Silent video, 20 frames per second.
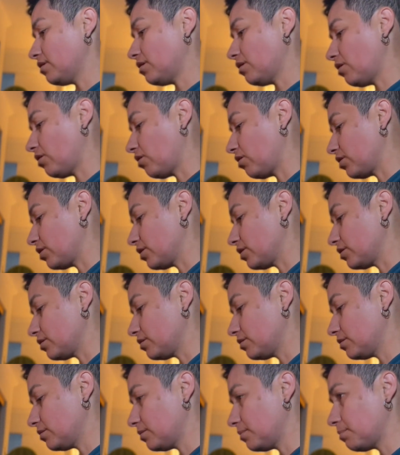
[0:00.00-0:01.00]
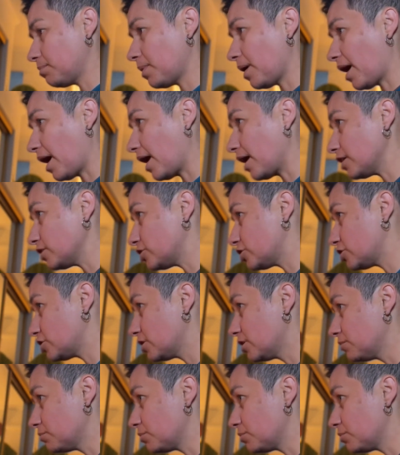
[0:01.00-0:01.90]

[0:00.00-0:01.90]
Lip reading: hard patch.